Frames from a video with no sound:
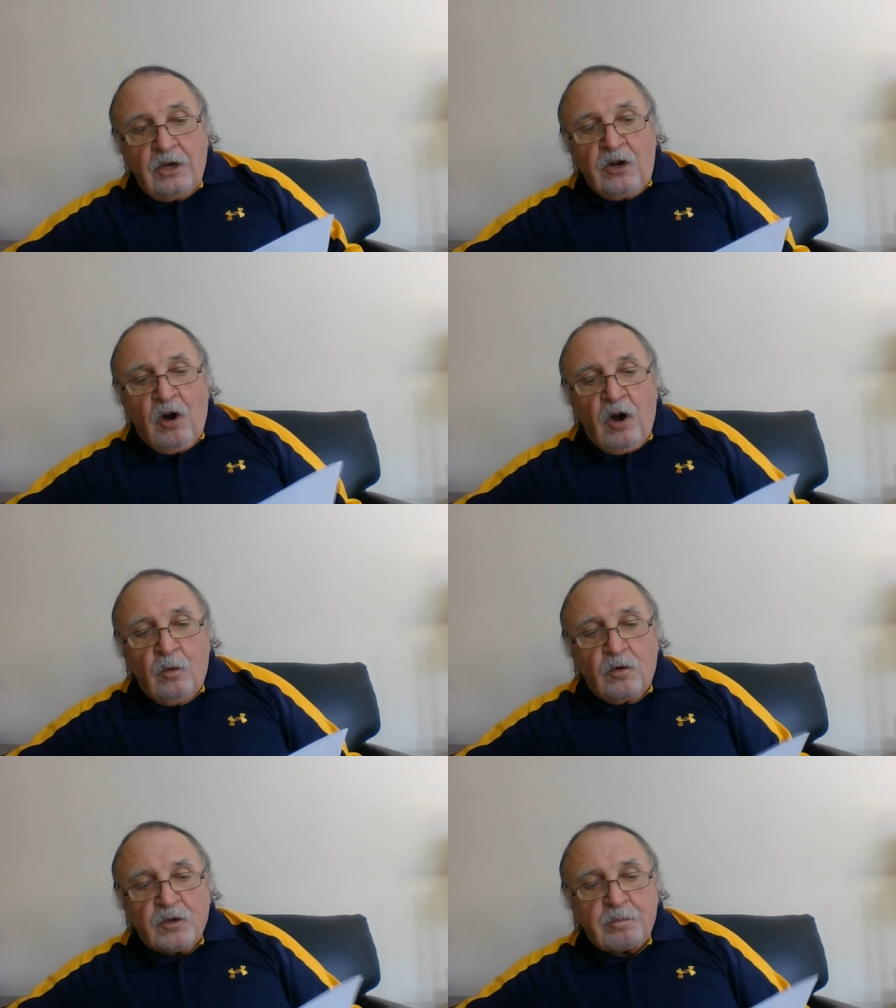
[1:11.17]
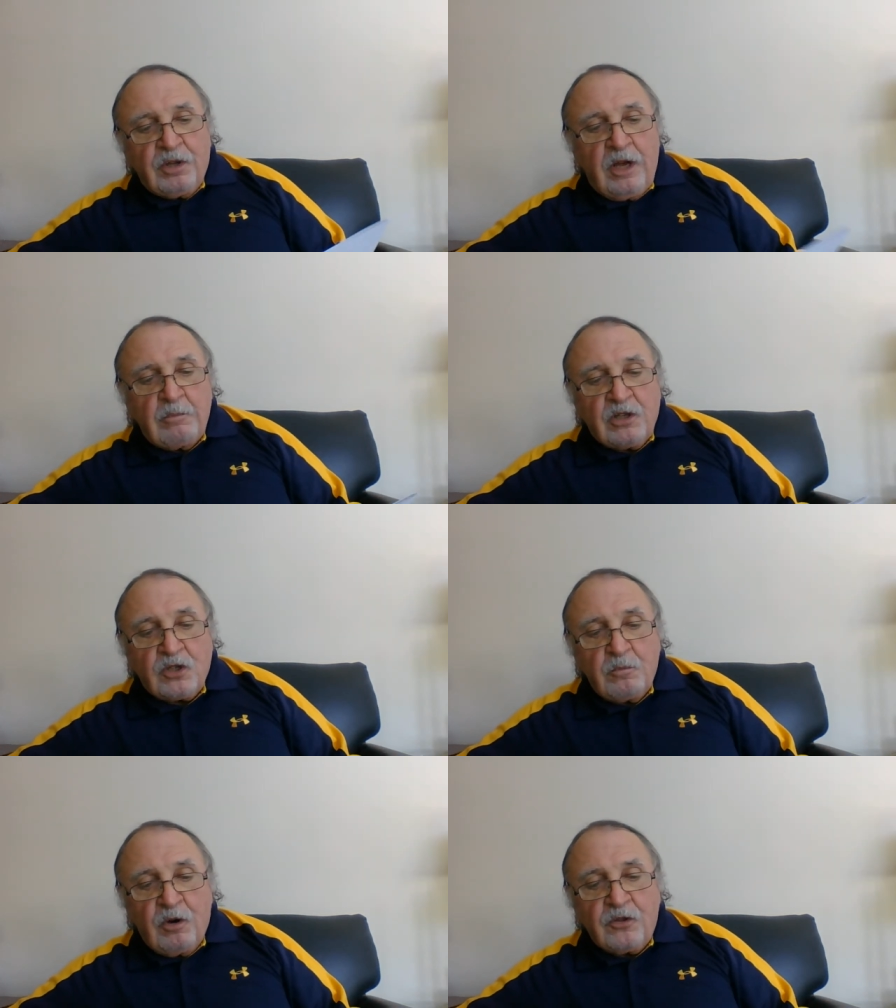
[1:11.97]
Noah was
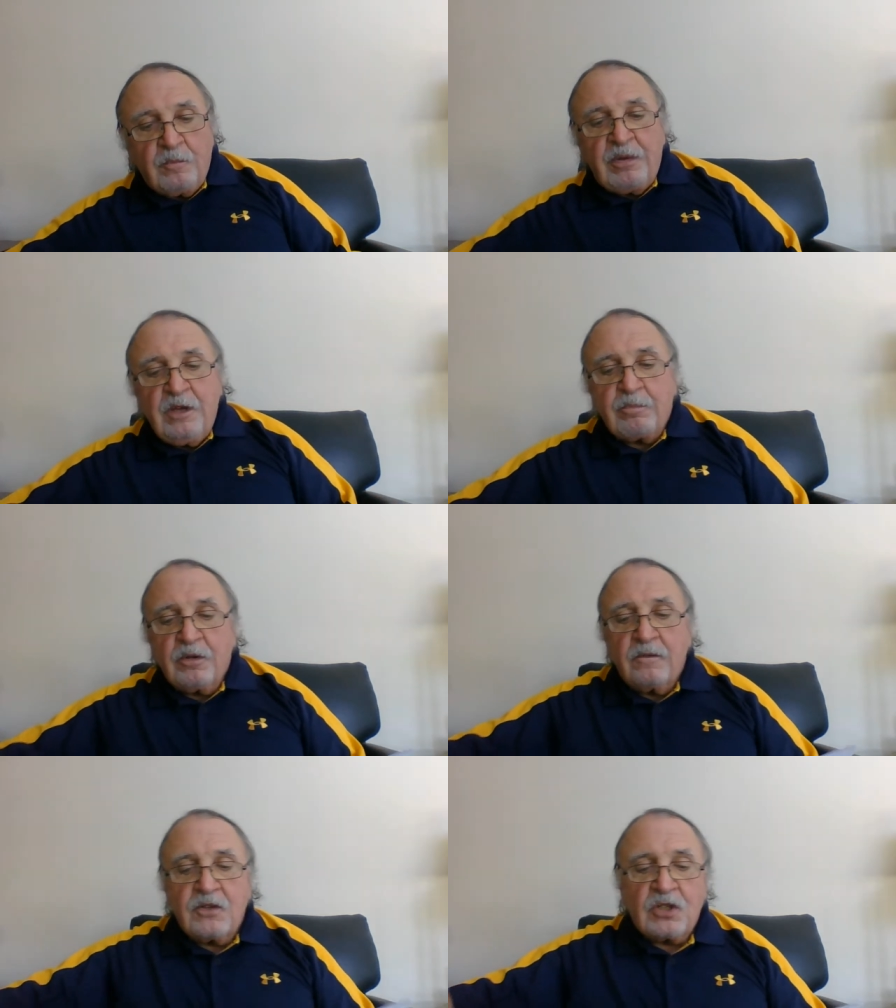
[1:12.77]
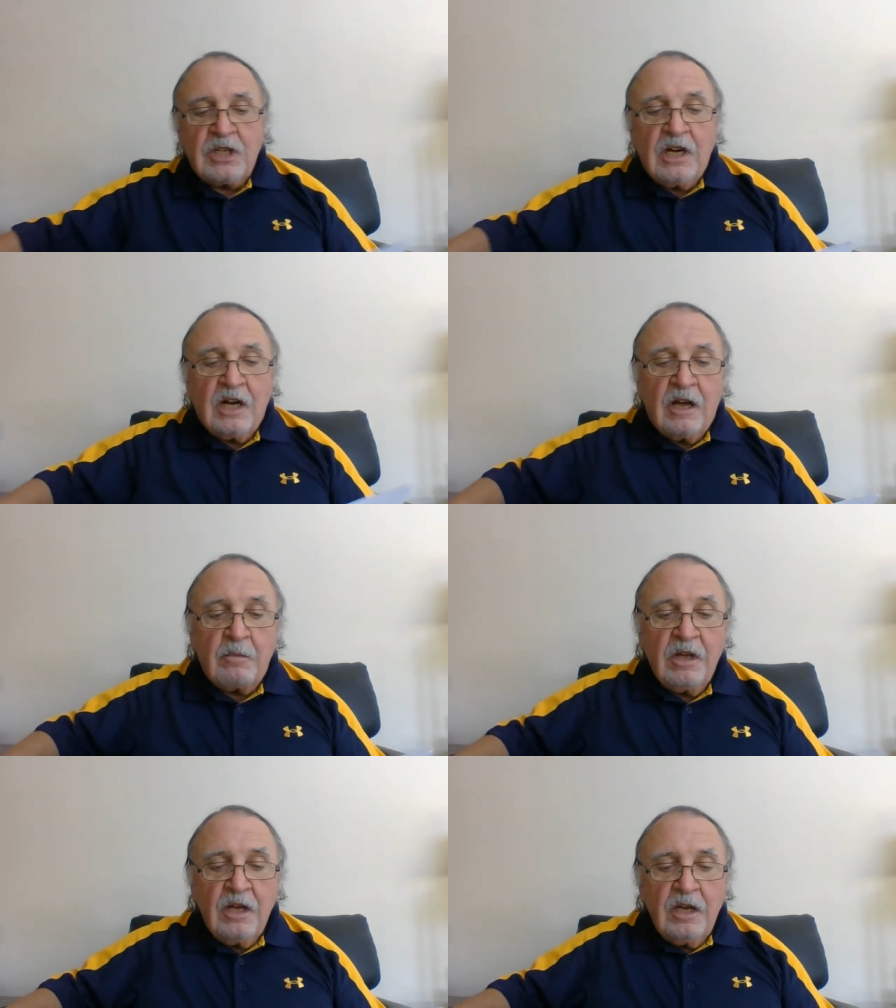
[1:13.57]
blameless among the people of his time,
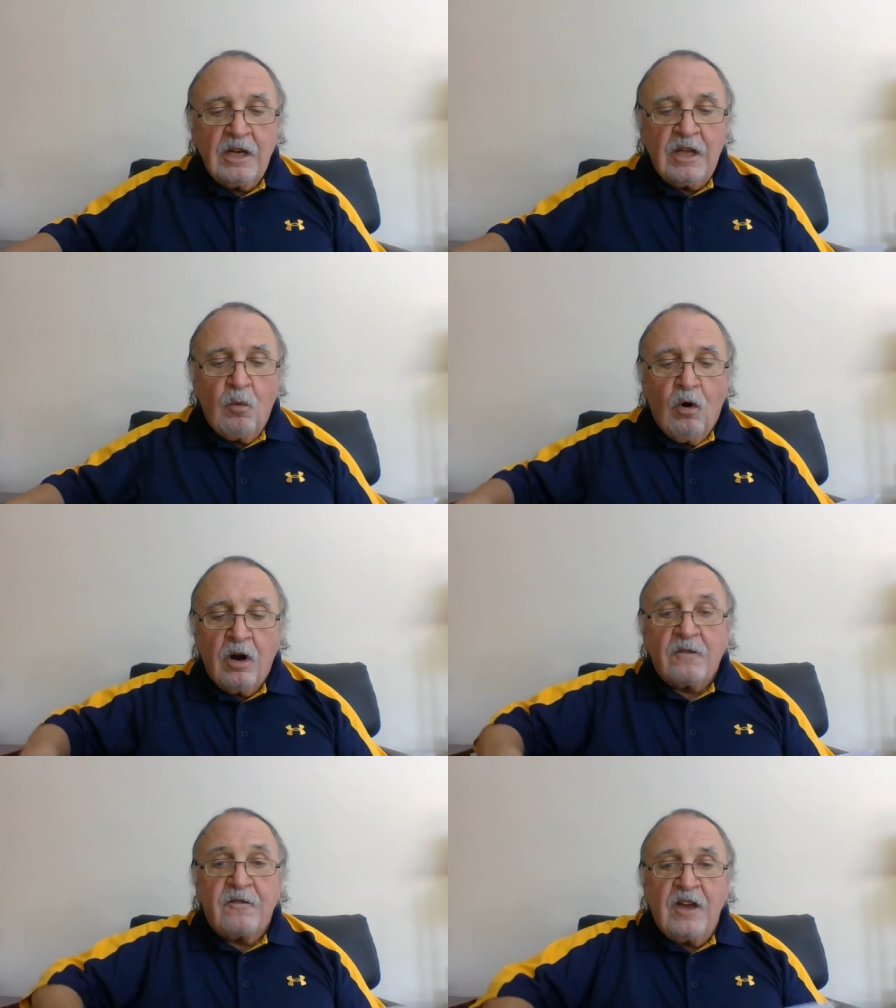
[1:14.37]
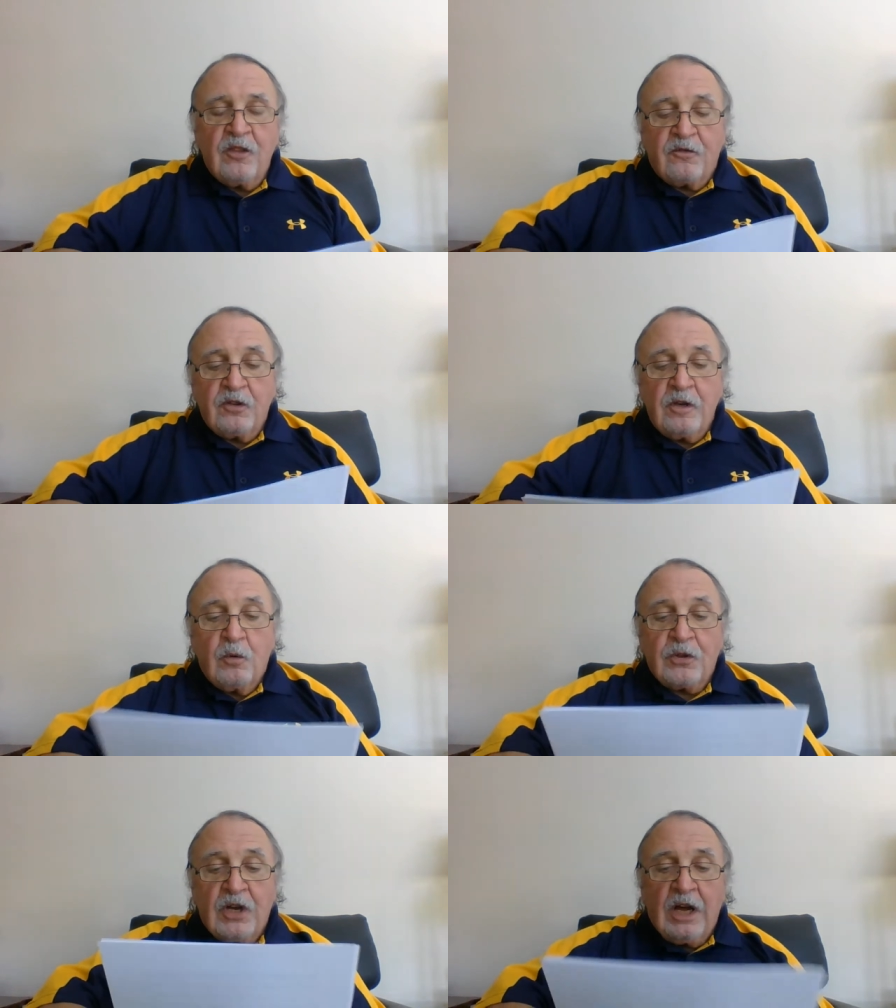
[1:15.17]
and he walked faithfully
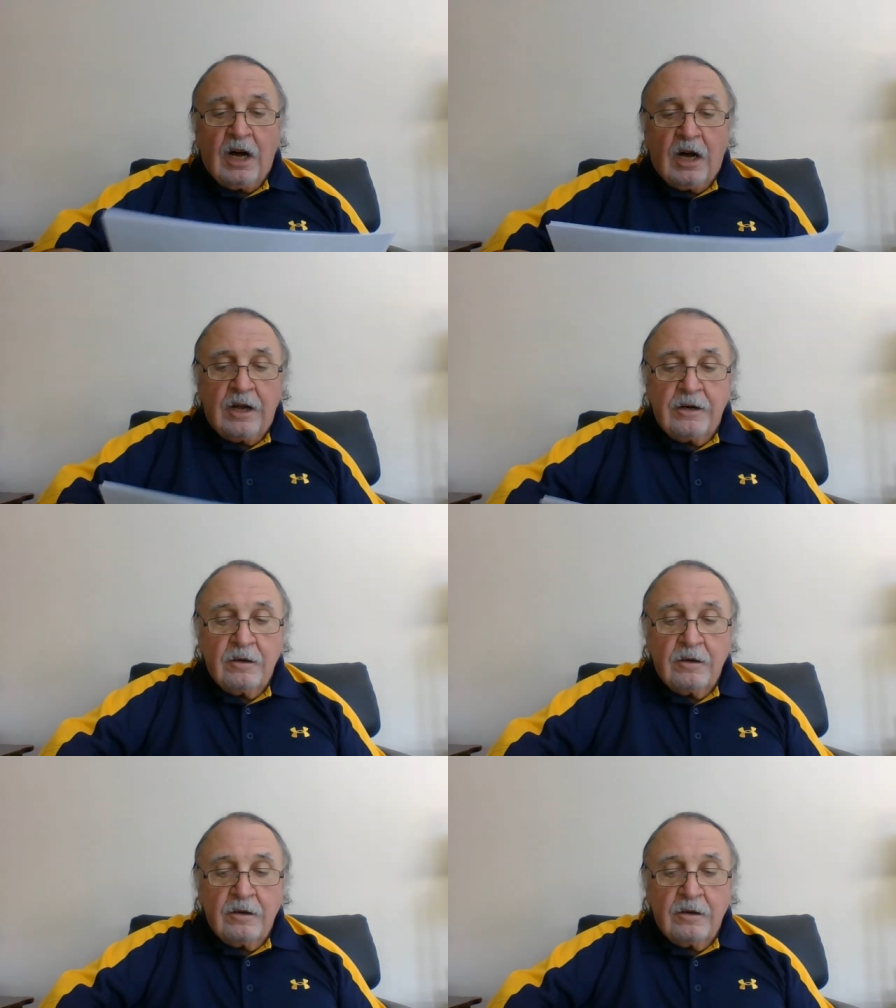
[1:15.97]
with God.